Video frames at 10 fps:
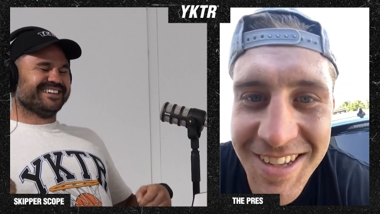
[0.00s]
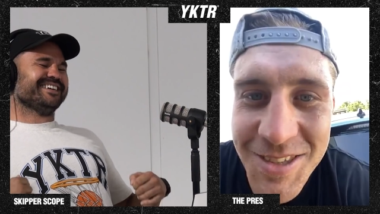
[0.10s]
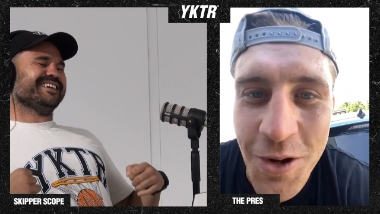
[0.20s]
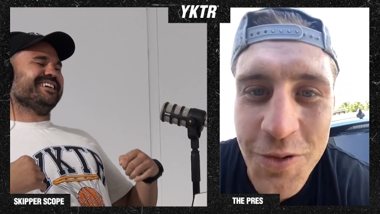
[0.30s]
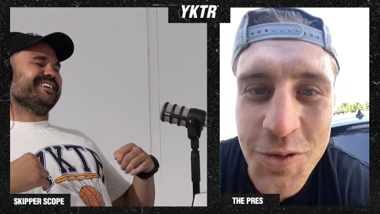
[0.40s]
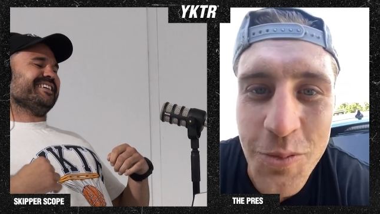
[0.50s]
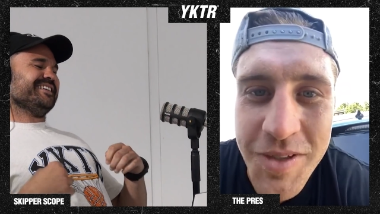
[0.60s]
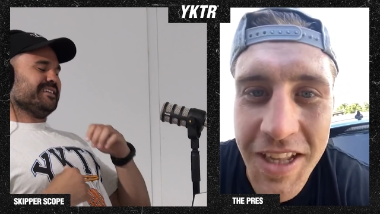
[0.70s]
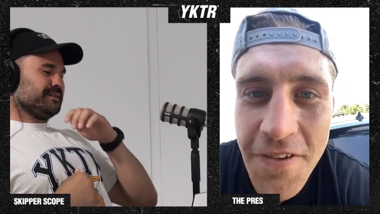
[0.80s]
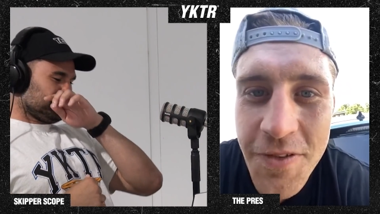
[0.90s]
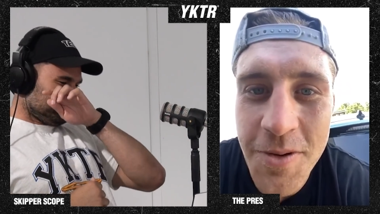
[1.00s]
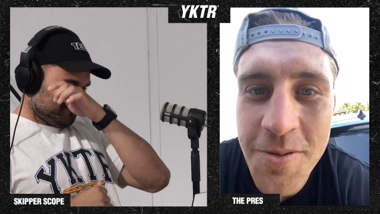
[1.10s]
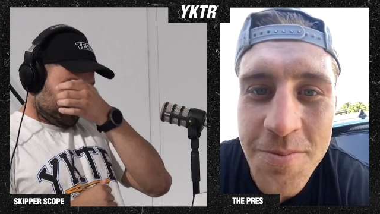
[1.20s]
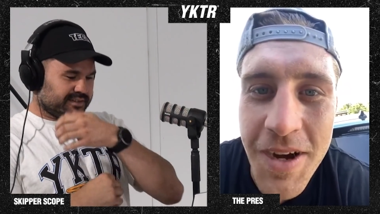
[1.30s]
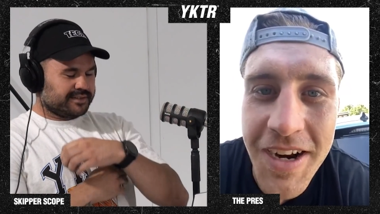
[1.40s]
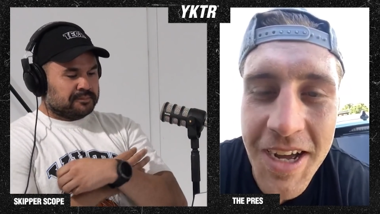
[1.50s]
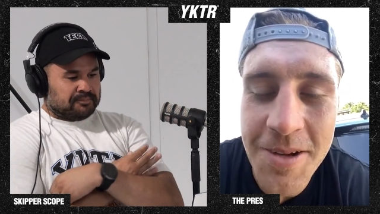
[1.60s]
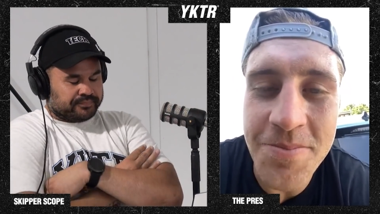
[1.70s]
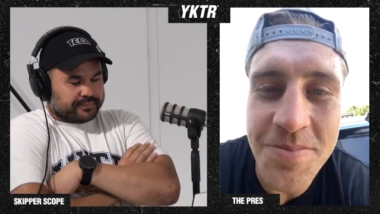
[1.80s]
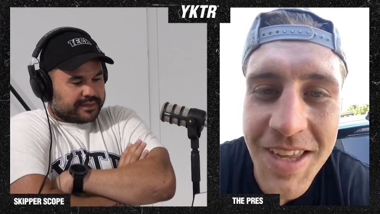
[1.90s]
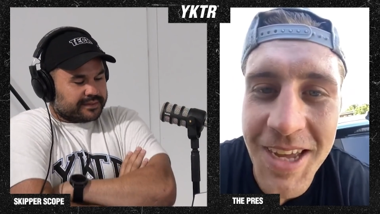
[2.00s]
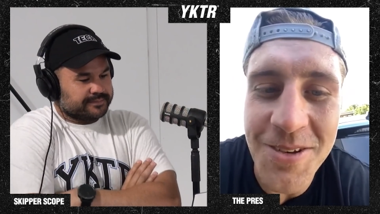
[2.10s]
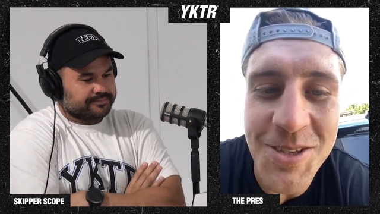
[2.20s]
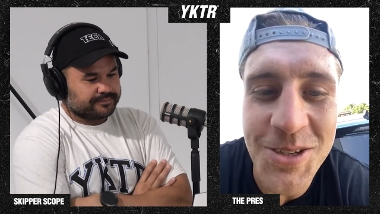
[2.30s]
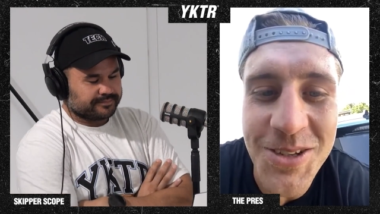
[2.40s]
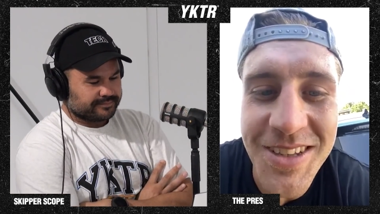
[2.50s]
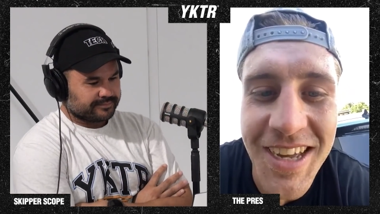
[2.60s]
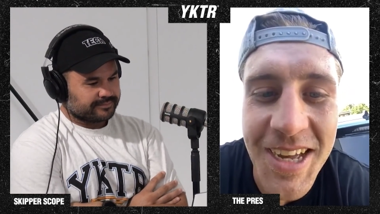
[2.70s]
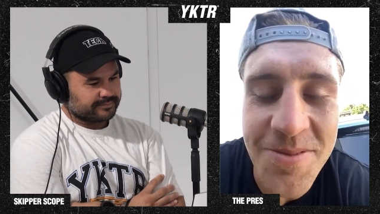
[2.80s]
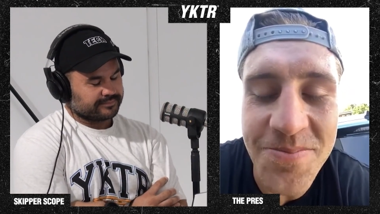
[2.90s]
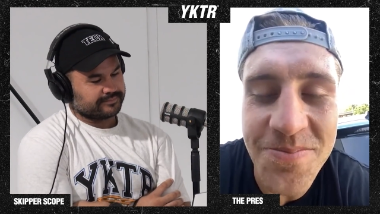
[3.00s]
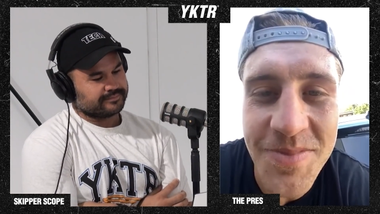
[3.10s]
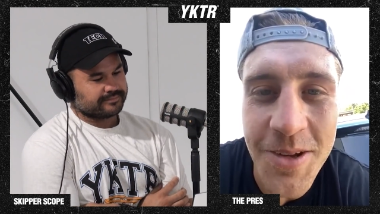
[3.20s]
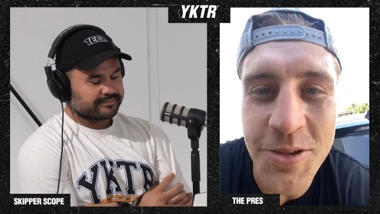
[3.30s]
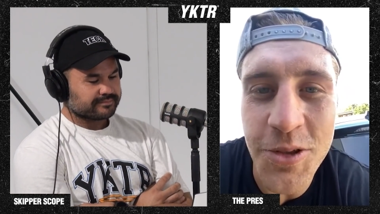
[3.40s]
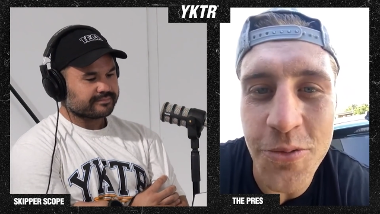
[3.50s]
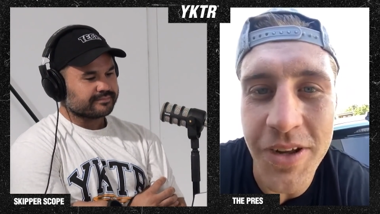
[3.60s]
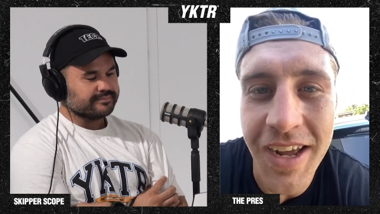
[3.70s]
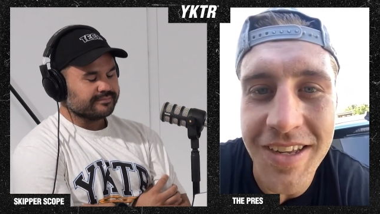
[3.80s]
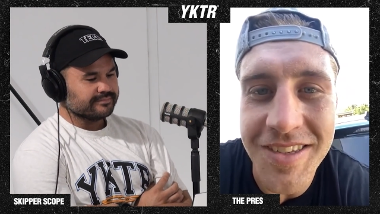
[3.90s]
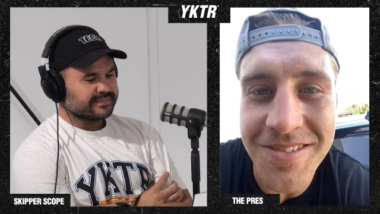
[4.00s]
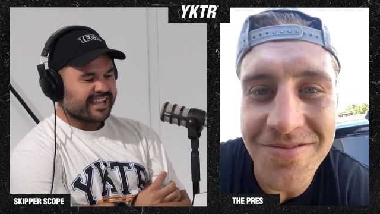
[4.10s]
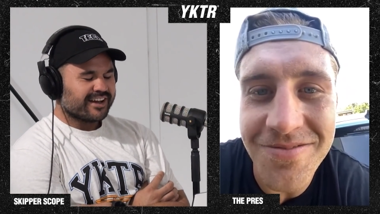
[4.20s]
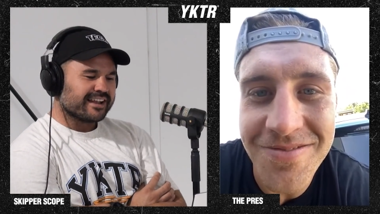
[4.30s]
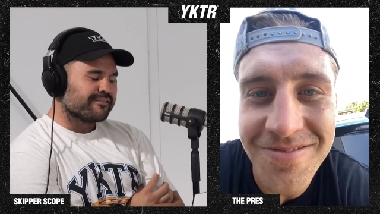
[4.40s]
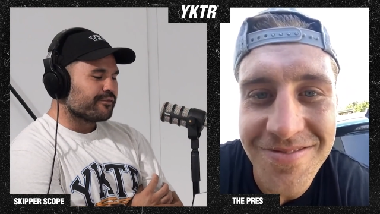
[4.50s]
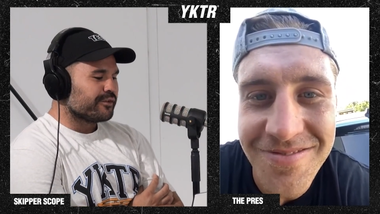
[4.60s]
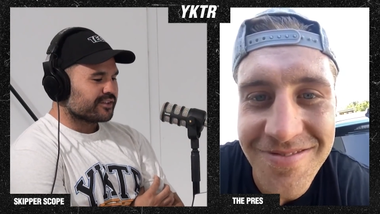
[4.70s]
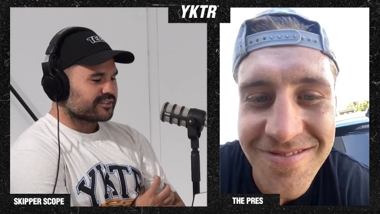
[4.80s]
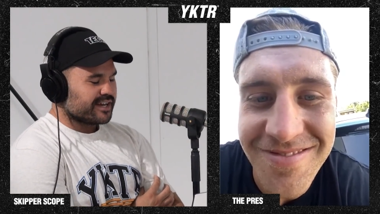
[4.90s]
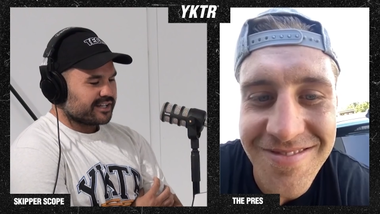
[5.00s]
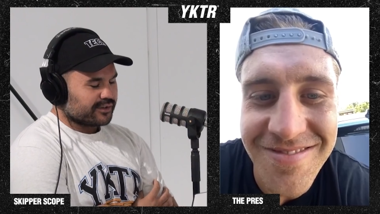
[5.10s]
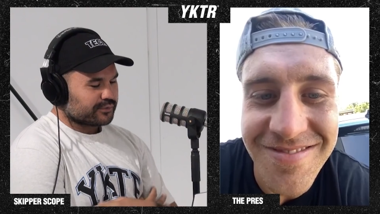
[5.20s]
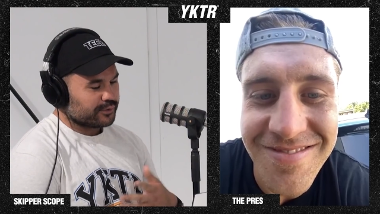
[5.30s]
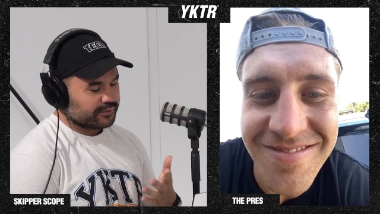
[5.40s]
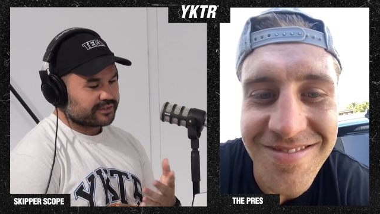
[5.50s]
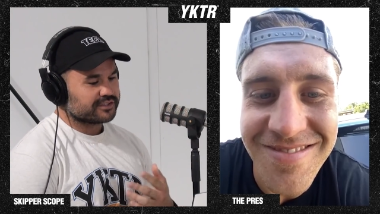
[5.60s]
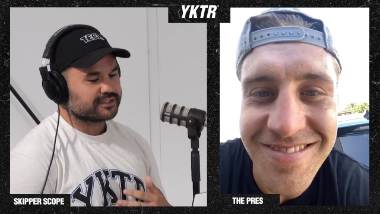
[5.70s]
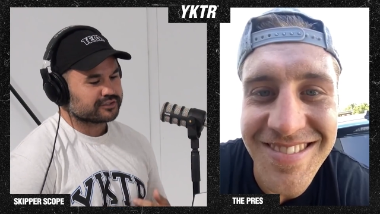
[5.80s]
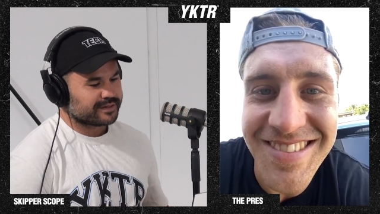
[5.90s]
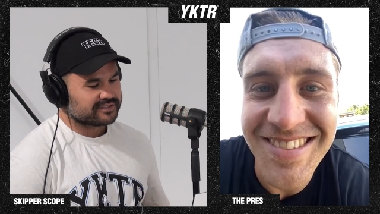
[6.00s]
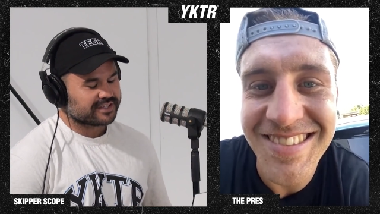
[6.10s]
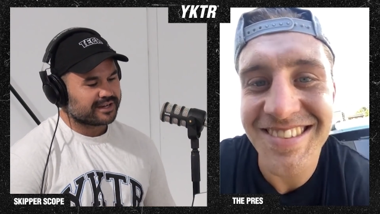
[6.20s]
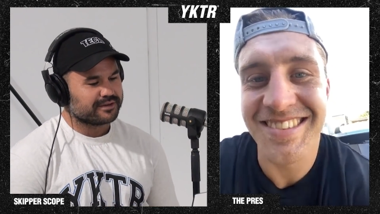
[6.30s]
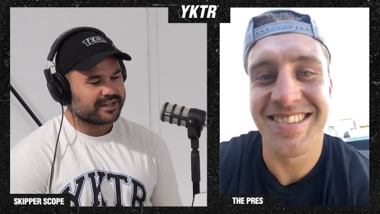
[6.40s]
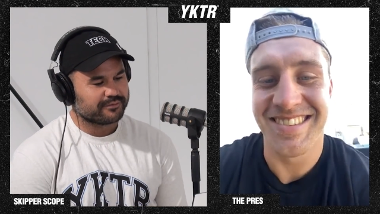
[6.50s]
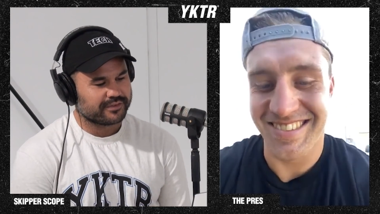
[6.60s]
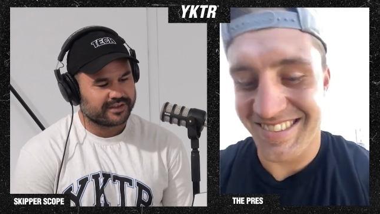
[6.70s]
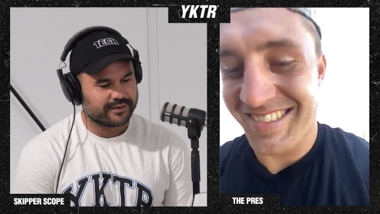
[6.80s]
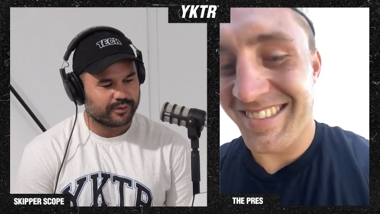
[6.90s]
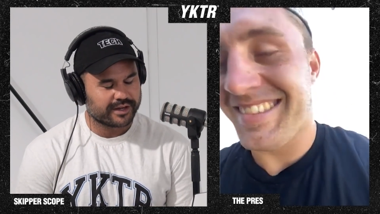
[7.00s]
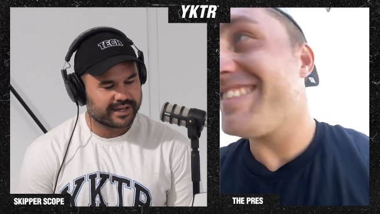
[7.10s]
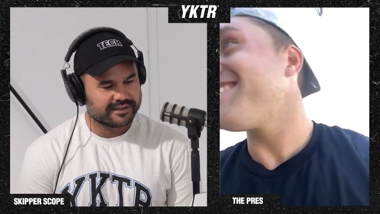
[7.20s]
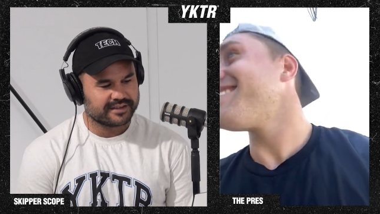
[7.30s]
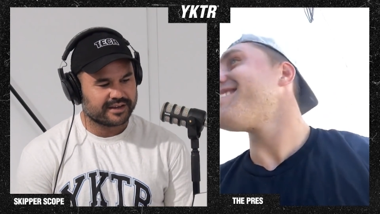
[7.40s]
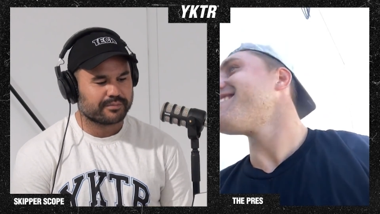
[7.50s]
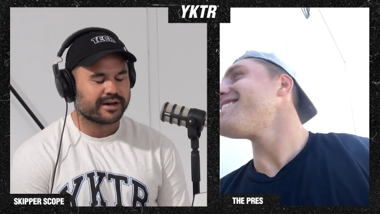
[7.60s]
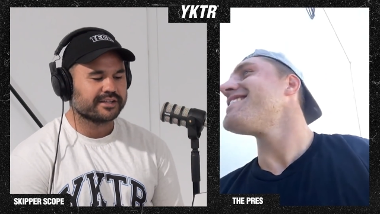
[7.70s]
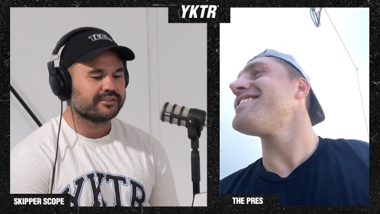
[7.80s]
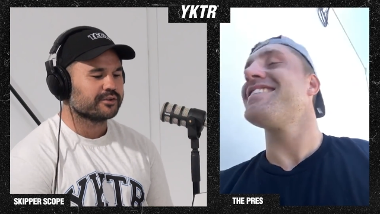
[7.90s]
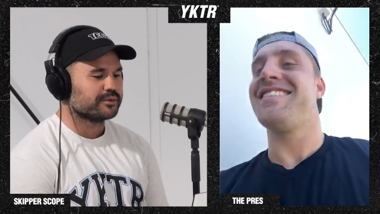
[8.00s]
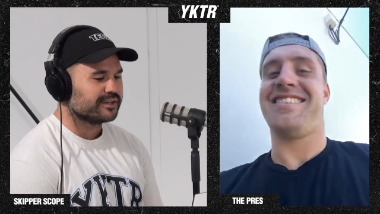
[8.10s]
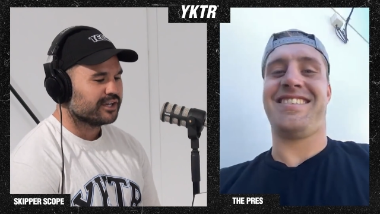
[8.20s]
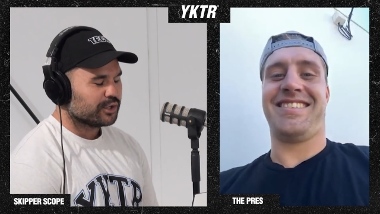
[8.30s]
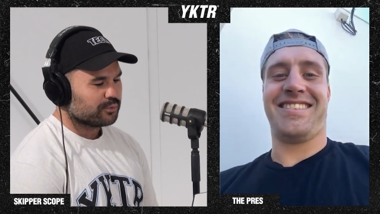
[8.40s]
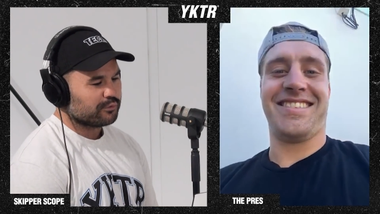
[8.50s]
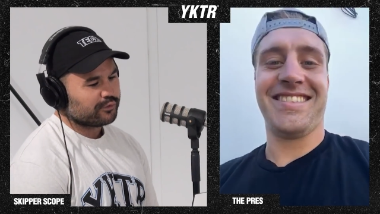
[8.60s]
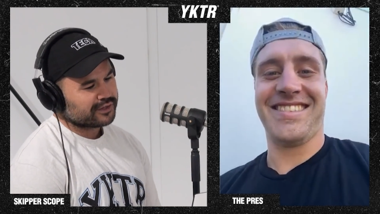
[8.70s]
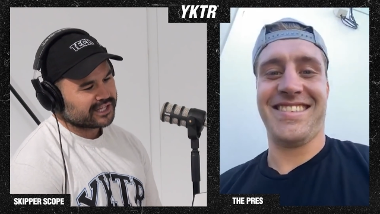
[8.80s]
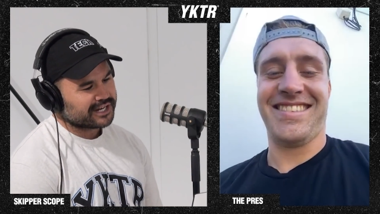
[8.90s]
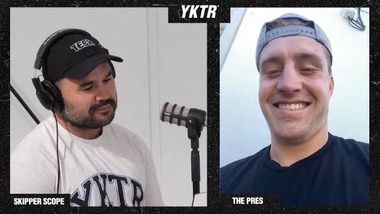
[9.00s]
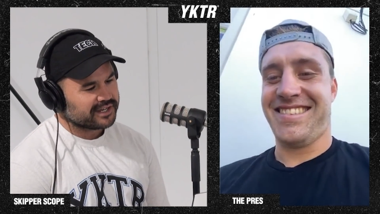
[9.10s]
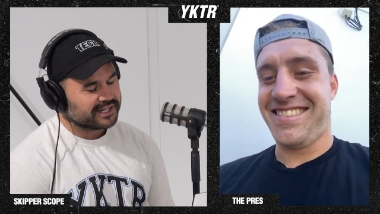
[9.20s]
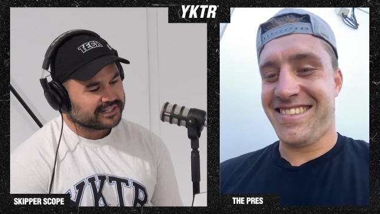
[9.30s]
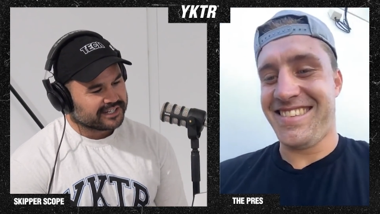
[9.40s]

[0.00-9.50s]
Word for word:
Speaker 1: salvaged what was left. But um, yeah, it was a good um, yeah, it was a good three days.
Speaker 2: I love the first lady. I was filthy because she was supposed to come down for the YKTR party too, and we're finally going to meet.